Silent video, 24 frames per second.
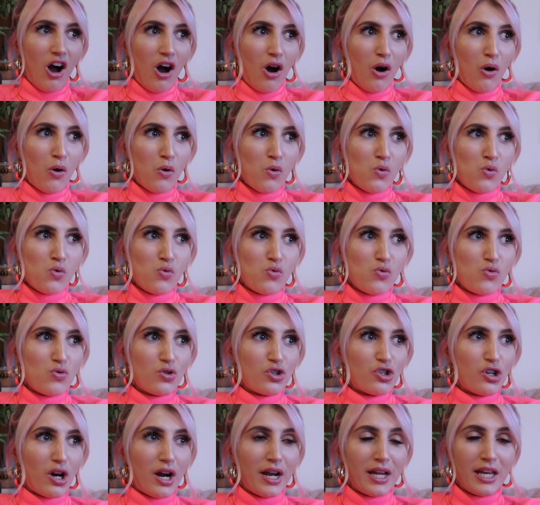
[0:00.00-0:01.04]
I'll
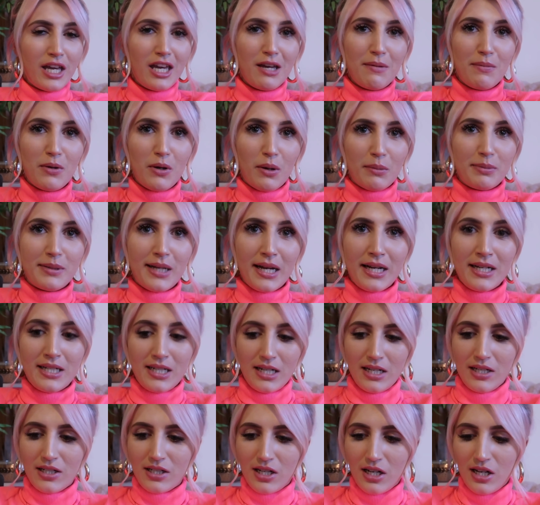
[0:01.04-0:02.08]
try and keep you
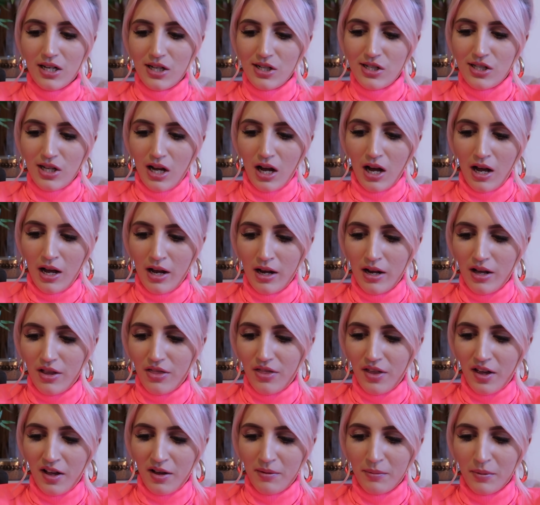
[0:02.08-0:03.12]
updated, because I
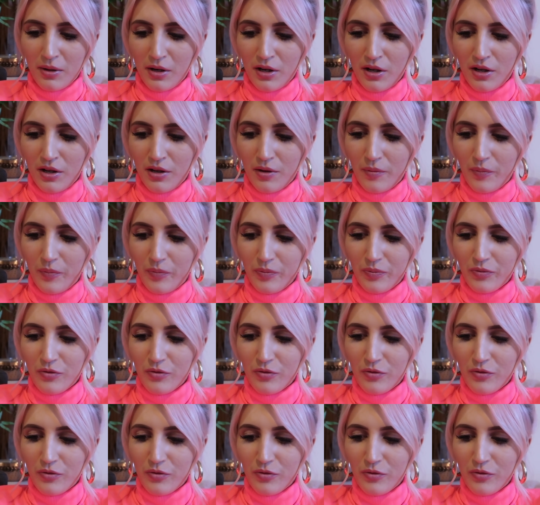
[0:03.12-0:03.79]
think I'm gonna